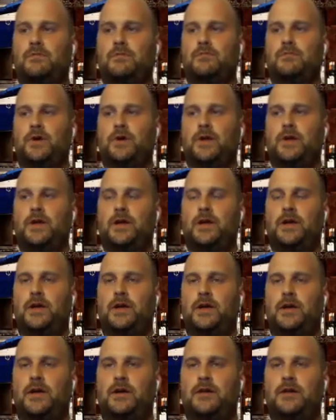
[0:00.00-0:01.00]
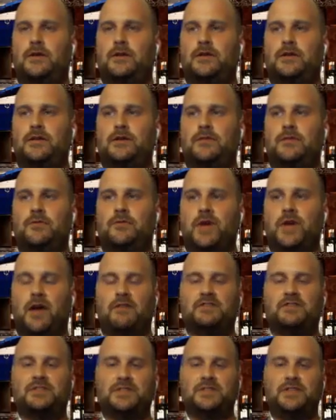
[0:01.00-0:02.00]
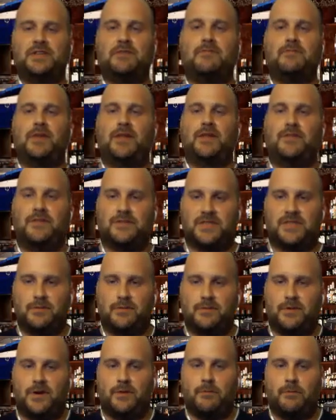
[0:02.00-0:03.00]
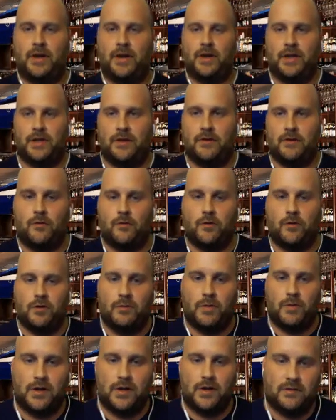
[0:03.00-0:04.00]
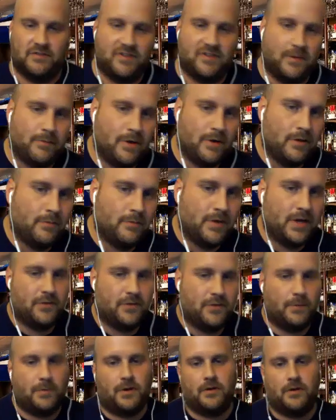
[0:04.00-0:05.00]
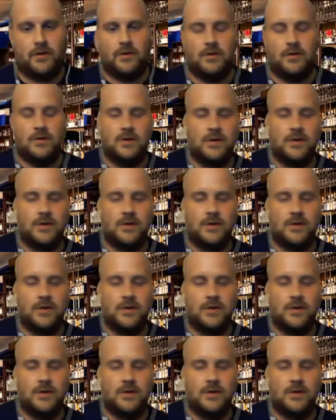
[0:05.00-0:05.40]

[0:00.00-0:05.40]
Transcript: But we obviously didn't make the same amount of money or the same amount of money at the bar.